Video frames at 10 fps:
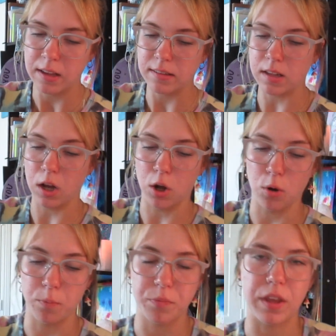
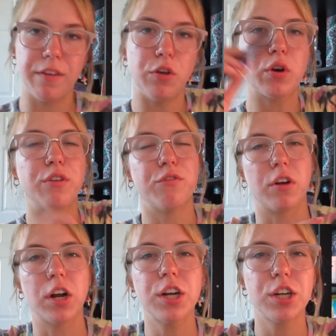So if you
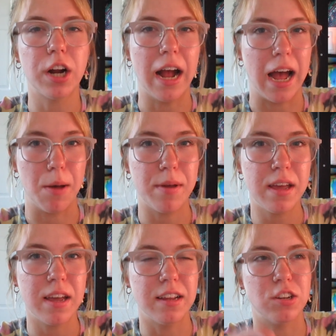convert your
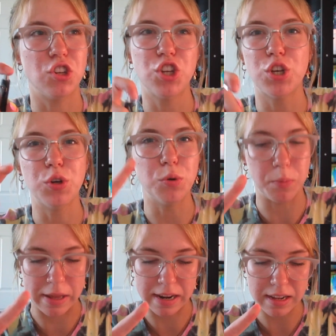habit into 2
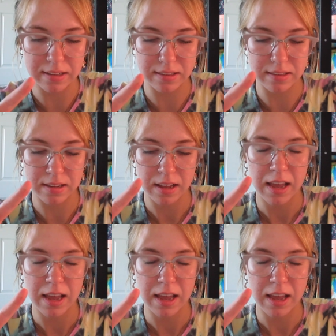minutes,